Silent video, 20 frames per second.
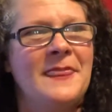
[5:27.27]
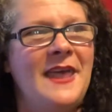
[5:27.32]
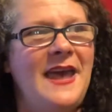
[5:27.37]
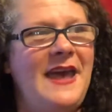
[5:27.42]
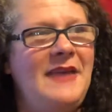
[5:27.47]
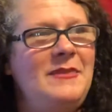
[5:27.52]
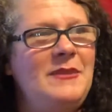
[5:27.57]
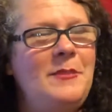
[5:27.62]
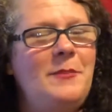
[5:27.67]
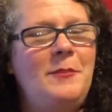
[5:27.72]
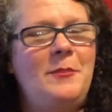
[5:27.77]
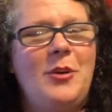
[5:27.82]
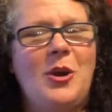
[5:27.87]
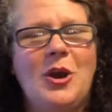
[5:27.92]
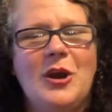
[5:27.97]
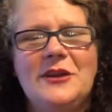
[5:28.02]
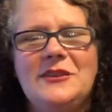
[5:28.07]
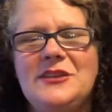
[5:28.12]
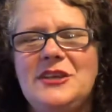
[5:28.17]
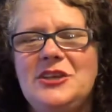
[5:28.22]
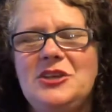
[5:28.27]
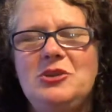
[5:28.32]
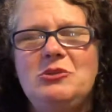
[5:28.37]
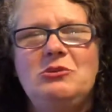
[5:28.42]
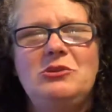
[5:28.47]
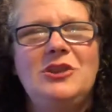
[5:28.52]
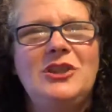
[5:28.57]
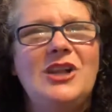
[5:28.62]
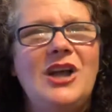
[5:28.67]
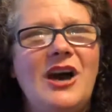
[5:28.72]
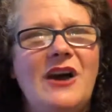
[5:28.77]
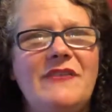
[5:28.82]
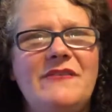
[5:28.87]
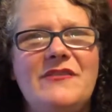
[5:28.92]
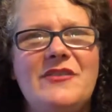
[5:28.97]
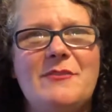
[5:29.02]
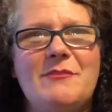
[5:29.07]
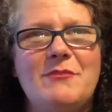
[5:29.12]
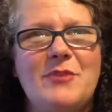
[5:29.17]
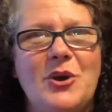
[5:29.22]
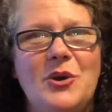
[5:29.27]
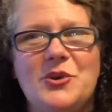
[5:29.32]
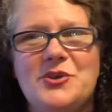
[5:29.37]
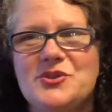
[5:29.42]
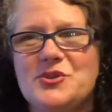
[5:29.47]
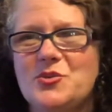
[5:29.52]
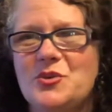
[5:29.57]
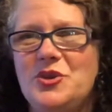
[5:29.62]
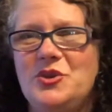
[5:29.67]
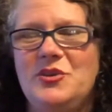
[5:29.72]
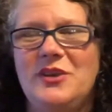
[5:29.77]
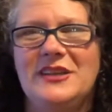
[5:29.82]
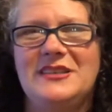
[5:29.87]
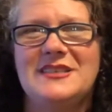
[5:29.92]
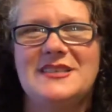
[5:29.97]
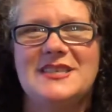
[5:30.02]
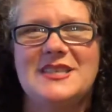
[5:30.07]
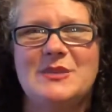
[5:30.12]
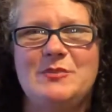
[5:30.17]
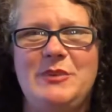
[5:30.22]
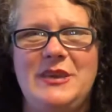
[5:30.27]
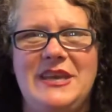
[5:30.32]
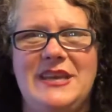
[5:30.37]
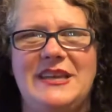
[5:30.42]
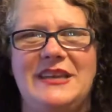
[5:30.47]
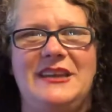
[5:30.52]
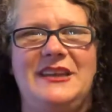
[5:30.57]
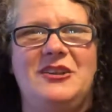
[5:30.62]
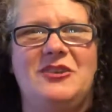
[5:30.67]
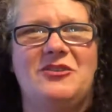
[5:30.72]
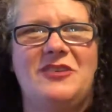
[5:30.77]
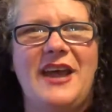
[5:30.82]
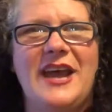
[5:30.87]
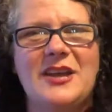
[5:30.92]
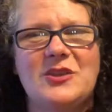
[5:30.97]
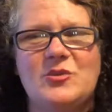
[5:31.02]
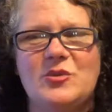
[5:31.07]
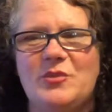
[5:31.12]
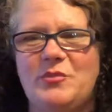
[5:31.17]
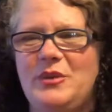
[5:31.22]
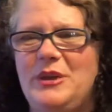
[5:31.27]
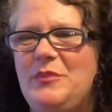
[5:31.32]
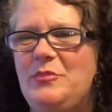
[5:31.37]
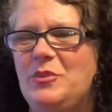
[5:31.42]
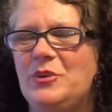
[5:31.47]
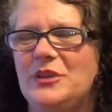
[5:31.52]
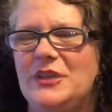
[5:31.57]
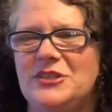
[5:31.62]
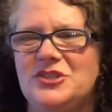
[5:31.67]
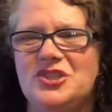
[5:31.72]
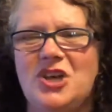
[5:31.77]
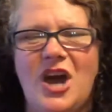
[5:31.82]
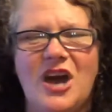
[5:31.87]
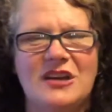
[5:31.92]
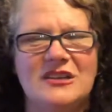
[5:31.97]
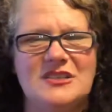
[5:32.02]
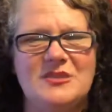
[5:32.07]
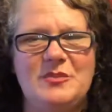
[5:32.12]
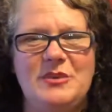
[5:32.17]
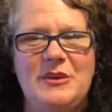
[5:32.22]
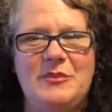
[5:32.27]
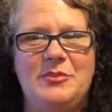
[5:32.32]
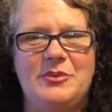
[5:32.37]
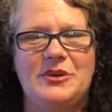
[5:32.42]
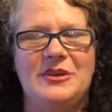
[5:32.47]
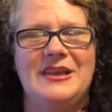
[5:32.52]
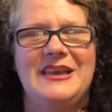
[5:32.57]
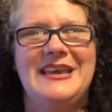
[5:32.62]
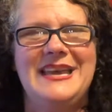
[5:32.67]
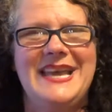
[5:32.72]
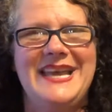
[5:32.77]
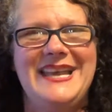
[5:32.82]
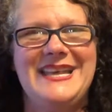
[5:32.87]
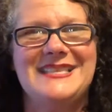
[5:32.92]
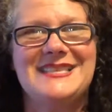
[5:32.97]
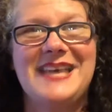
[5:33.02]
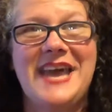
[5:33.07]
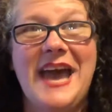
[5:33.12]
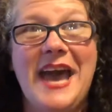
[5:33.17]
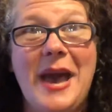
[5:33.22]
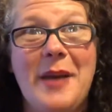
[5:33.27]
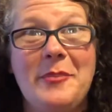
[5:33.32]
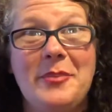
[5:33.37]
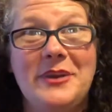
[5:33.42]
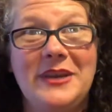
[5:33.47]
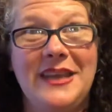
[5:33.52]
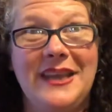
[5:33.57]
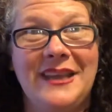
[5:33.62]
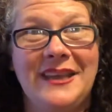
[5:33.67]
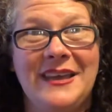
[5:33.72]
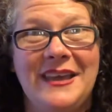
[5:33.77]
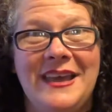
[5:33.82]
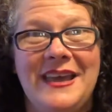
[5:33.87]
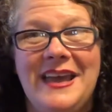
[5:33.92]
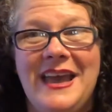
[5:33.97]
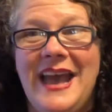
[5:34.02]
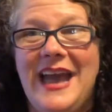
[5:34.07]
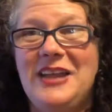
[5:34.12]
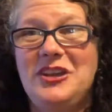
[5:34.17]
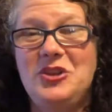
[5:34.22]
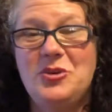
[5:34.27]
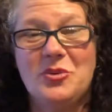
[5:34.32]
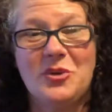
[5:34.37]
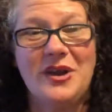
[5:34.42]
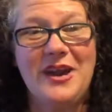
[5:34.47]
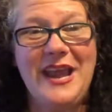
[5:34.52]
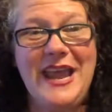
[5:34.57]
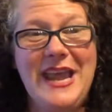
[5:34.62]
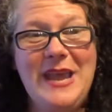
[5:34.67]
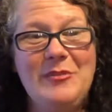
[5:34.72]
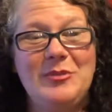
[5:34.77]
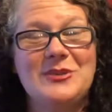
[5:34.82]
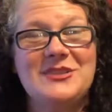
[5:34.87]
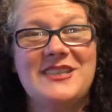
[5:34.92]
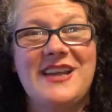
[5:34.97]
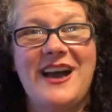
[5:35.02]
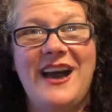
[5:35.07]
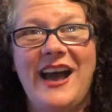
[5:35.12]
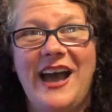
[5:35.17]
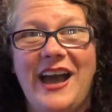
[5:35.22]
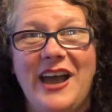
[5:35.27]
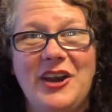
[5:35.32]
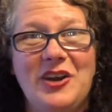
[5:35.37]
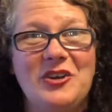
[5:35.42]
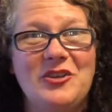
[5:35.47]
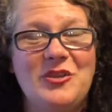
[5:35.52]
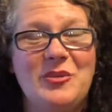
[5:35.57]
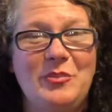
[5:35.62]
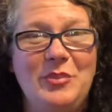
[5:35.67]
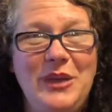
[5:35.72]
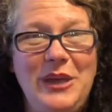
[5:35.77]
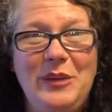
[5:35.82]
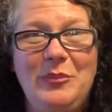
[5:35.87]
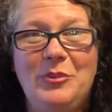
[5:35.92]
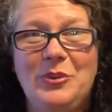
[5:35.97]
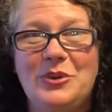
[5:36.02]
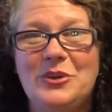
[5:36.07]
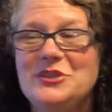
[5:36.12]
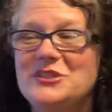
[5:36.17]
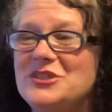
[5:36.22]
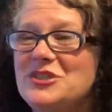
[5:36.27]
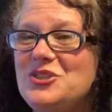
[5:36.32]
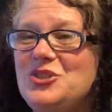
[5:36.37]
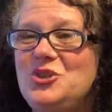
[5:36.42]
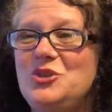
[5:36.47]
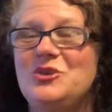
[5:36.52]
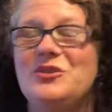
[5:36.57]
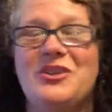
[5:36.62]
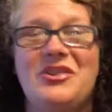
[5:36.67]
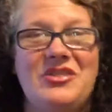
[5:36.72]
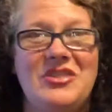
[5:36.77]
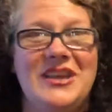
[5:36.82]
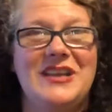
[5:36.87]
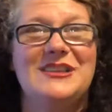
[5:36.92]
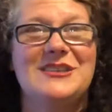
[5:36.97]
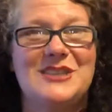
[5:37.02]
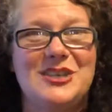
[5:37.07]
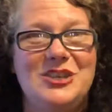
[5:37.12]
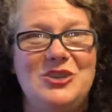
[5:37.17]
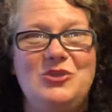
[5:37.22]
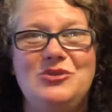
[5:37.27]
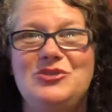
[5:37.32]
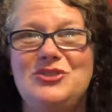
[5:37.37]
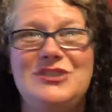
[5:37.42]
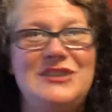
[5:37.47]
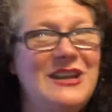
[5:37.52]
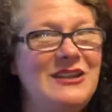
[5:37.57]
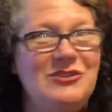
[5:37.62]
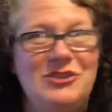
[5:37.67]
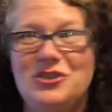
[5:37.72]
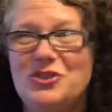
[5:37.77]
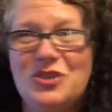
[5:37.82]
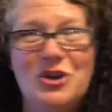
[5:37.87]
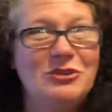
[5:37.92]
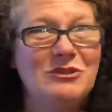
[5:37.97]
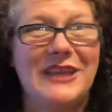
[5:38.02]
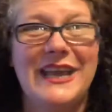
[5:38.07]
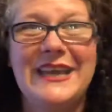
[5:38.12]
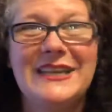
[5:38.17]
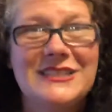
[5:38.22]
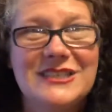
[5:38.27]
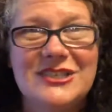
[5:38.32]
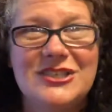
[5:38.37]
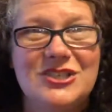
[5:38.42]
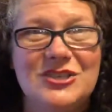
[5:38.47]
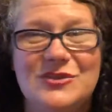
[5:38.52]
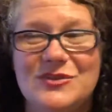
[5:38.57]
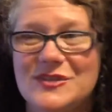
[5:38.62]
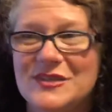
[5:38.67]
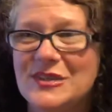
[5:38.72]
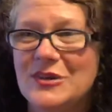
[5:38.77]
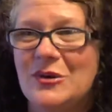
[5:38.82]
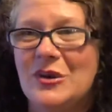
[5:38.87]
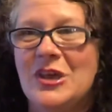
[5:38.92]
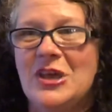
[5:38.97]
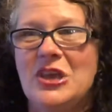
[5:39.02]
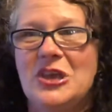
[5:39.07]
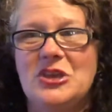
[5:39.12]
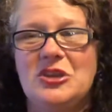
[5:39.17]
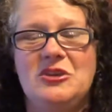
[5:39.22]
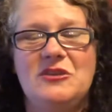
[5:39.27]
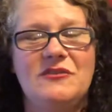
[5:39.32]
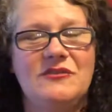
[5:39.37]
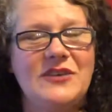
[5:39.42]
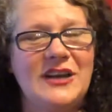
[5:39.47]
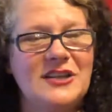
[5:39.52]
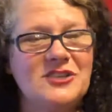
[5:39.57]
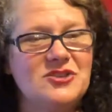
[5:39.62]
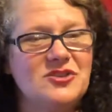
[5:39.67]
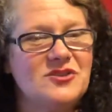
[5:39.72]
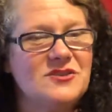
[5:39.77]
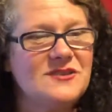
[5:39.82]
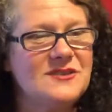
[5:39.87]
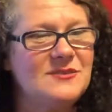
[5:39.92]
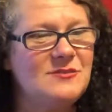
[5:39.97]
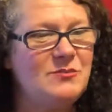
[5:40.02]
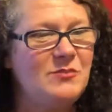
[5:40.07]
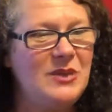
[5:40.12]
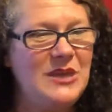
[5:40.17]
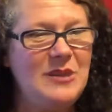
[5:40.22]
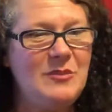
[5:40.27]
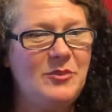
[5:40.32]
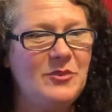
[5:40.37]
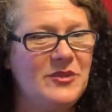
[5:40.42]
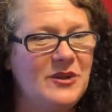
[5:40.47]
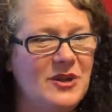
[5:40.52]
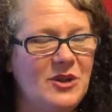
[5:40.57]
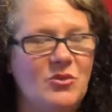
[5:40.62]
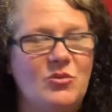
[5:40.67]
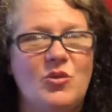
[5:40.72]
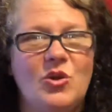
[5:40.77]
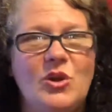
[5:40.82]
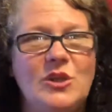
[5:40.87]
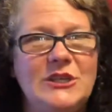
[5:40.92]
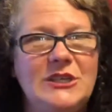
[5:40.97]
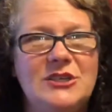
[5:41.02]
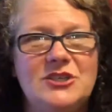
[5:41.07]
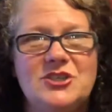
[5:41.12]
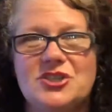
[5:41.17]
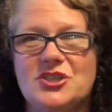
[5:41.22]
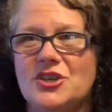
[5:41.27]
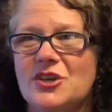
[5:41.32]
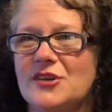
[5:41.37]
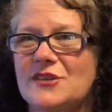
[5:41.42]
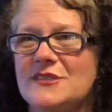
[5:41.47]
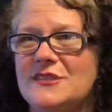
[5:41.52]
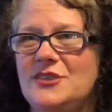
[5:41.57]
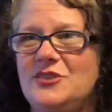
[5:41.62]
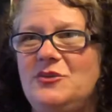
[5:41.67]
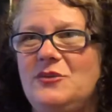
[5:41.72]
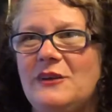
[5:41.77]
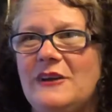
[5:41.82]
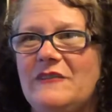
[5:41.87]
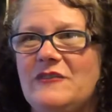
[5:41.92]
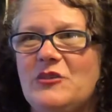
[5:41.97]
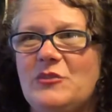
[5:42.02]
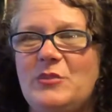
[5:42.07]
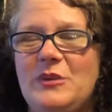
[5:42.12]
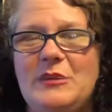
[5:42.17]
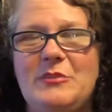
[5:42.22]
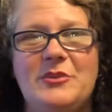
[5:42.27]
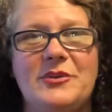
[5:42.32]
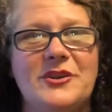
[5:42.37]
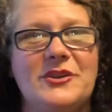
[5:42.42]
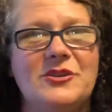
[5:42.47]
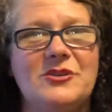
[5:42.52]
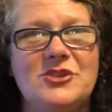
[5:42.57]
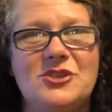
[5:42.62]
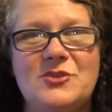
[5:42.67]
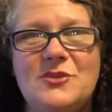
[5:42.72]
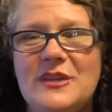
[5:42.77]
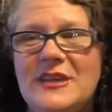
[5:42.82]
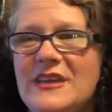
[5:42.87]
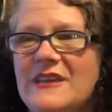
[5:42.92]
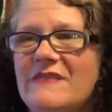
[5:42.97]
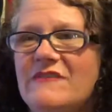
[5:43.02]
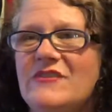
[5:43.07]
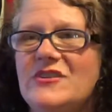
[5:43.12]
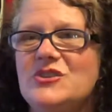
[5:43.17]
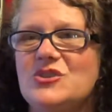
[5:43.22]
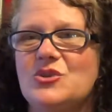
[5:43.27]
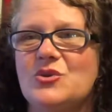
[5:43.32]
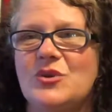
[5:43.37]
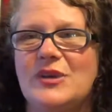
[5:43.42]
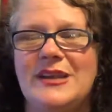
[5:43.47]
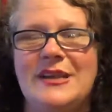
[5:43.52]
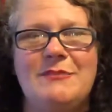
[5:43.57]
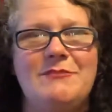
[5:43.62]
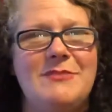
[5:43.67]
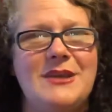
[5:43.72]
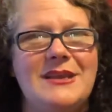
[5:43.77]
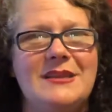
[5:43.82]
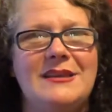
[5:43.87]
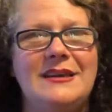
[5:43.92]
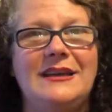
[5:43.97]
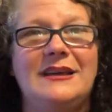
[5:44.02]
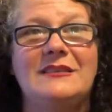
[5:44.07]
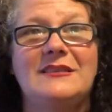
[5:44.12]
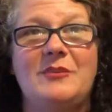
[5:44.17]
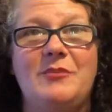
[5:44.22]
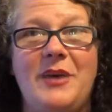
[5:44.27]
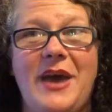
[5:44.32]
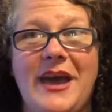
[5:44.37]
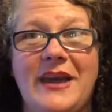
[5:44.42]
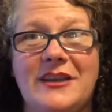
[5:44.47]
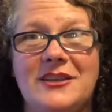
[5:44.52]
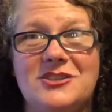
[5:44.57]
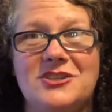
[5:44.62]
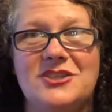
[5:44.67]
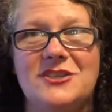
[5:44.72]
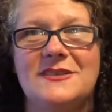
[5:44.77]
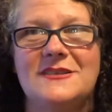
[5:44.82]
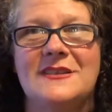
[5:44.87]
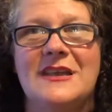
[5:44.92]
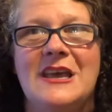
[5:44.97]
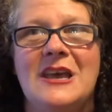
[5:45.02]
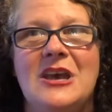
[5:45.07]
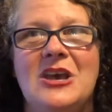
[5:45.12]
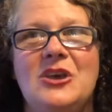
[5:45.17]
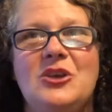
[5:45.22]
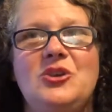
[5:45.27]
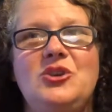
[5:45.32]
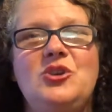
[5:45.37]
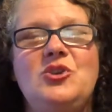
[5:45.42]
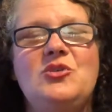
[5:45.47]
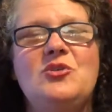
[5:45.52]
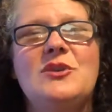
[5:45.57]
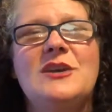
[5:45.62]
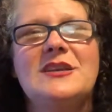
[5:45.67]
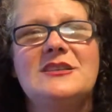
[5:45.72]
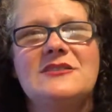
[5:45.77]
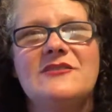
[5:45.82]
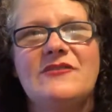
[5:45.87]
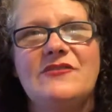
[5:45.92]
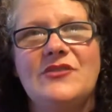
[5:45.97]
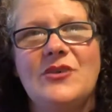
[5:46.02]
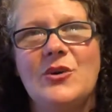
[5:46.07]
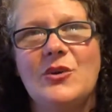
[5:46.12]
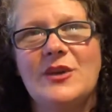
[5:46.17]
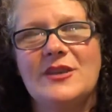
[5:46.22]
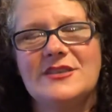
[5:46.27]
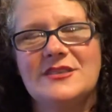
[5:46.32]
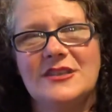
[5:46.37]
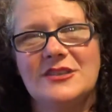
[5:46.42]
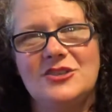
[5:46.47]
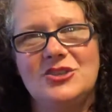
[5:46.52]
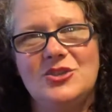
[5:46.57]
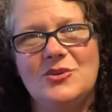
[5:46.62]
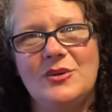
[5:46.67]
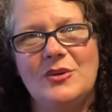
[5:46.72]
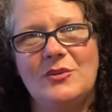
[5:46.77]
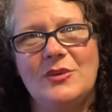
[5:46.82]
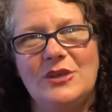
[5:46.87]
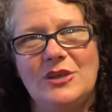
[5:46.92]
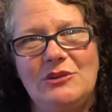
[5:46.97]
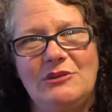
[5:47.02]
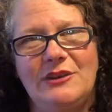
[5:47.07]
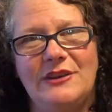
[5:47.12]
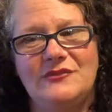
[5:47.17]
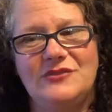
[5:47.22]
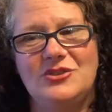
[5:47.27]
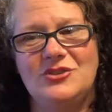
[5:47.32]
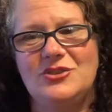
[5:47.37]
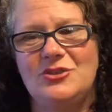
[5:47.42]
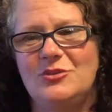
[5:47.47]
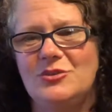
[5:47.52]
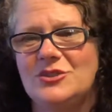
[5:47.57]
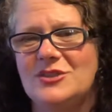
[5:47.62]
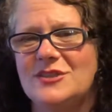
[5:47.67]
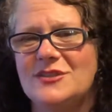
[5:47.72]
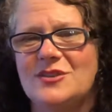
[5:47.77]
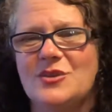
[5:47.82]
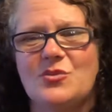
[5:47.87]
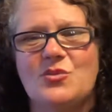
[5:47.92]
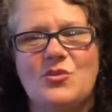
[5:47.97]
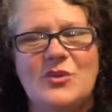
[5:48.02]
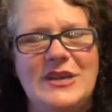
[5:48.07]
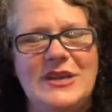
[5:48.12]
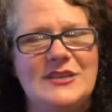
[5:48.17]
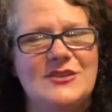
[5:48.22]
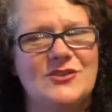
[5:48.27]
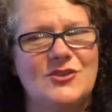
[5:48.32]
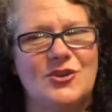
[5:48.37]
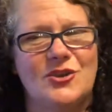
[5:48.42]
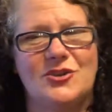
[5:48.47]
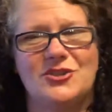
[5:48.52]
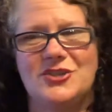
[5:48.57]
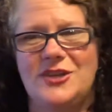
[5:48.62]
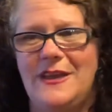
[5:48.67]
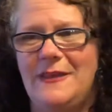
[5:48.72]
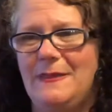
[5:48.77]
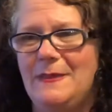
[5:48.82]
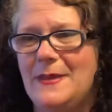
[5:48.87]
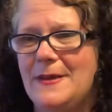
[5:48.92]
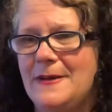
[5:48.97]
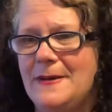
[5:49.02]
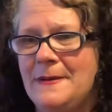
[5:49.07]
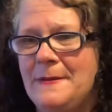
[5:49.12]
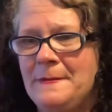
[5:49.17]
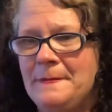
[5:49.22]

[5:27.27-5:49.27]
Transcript: And the part that you love the most, where you get to speak and interact with people and talk to people, is happening. And you were able to hire the people to do the things that you don't like to do. So you've got your people that are rolling shirts, and you have your people that are doing inventory and mailing out the packages. You get to focus on doing what you love to do, which is the research and the